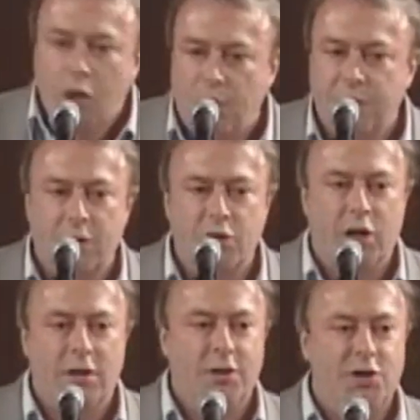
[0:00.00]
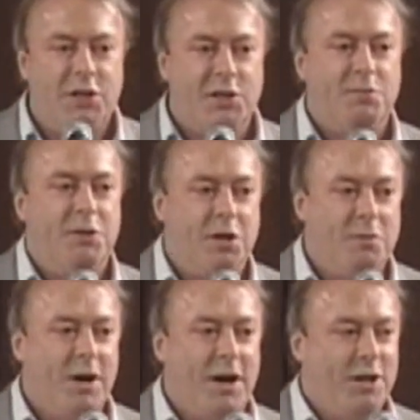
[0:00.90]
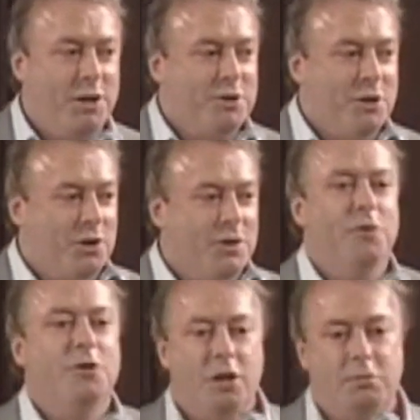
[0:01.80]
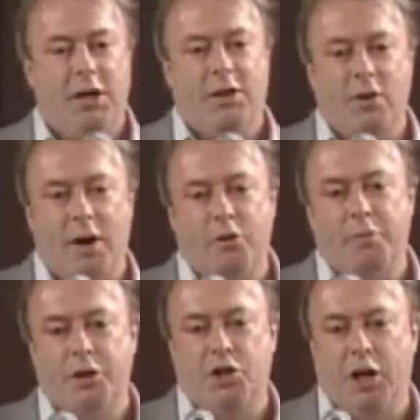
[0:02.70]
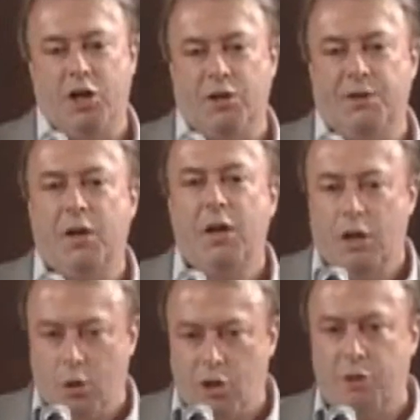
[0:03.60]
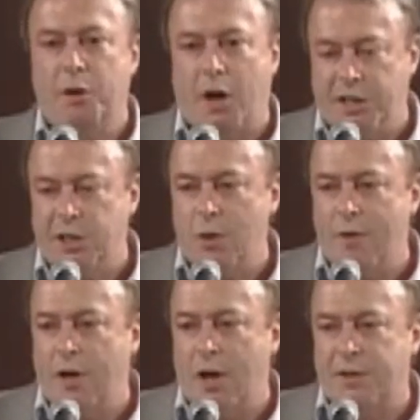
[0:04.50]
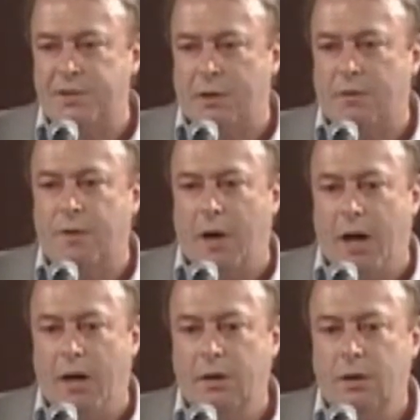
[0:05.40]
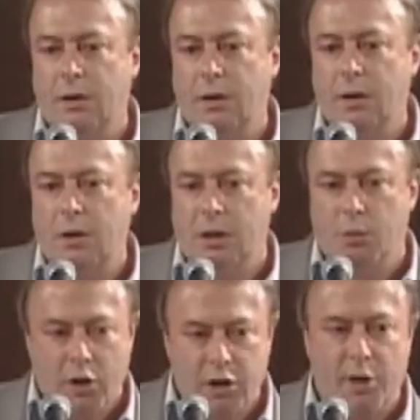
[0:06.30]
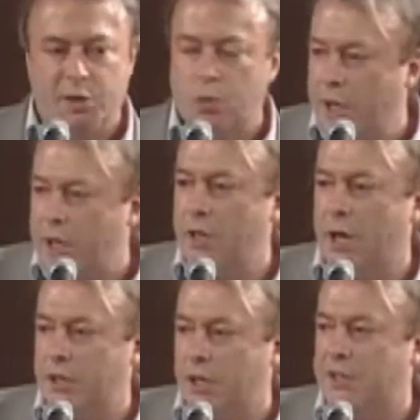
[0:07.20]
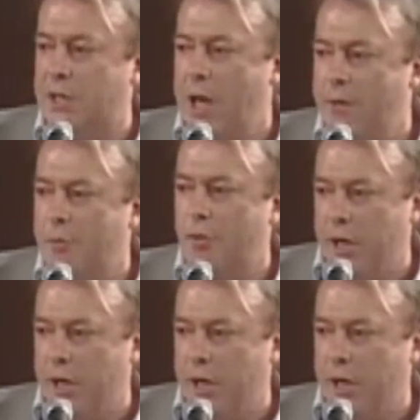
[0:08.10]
Not until gentle Jesus, meek and mild, are you told, if you don't make the right propitiations, you can depart into everlasting fire. That one of the most wicked ideas ever